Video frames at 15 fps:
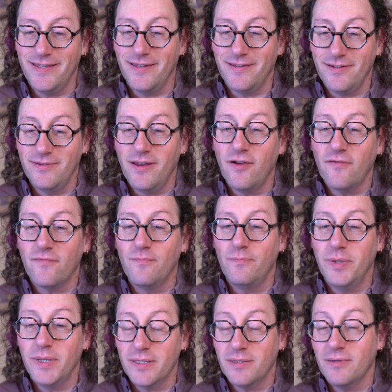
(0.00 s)
did enough
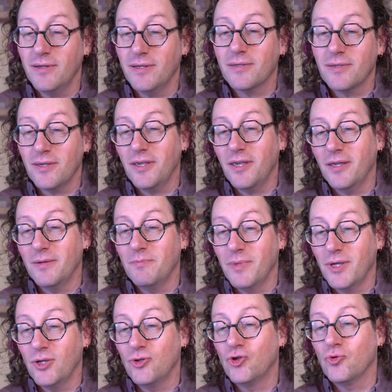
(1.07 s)
business in
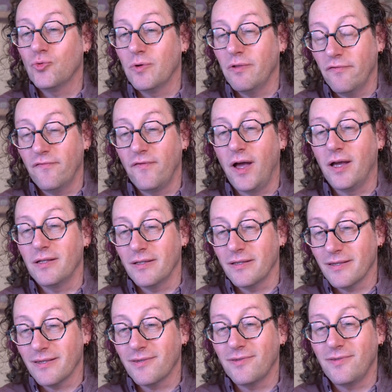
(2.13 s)
mutual
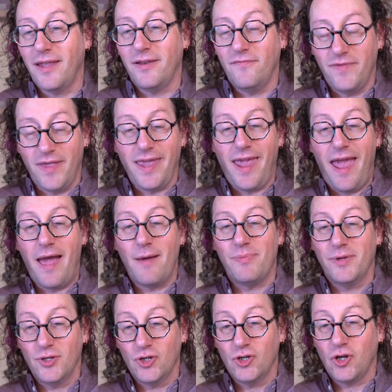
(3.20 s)
funds that if they
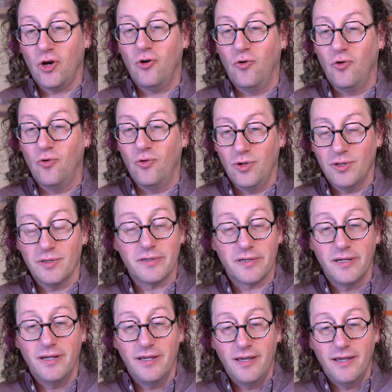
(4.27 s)
happened to hold
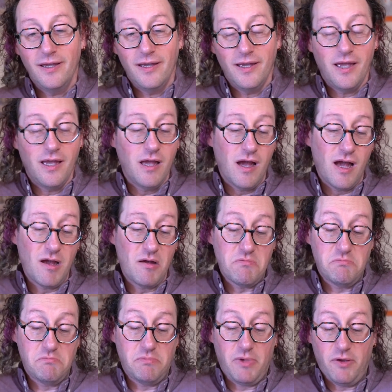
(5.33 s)

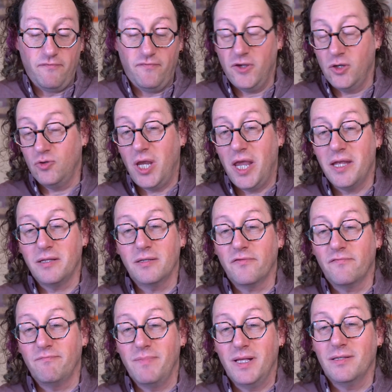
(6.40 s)
a few tens
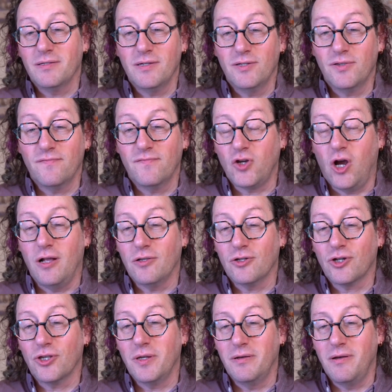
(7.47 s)
of millions of
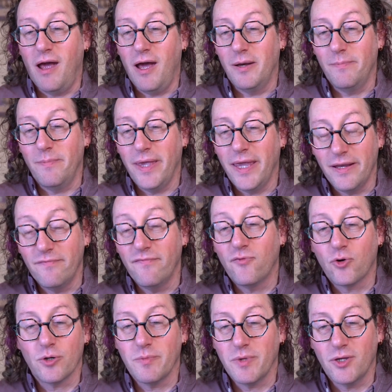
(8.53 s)
dollars in unpaid
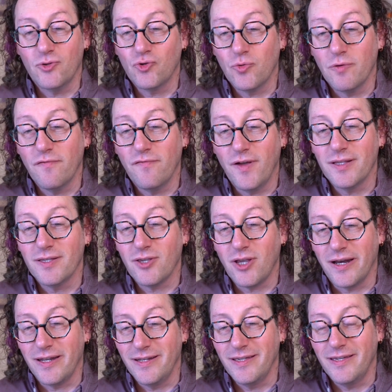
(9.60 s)
for mutual funds
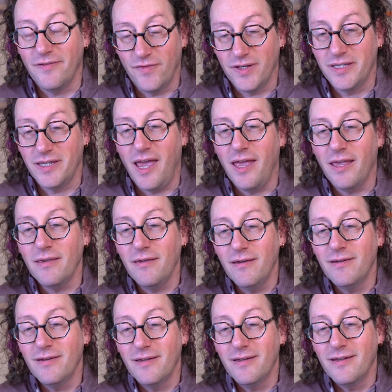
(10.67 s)
on any given day,
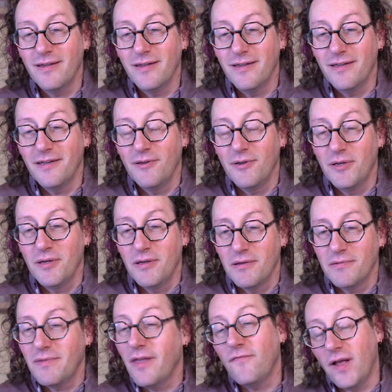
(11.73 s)

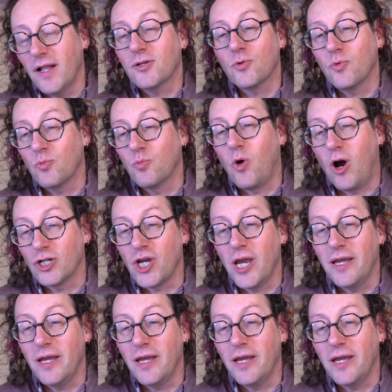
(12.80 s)
they felt it would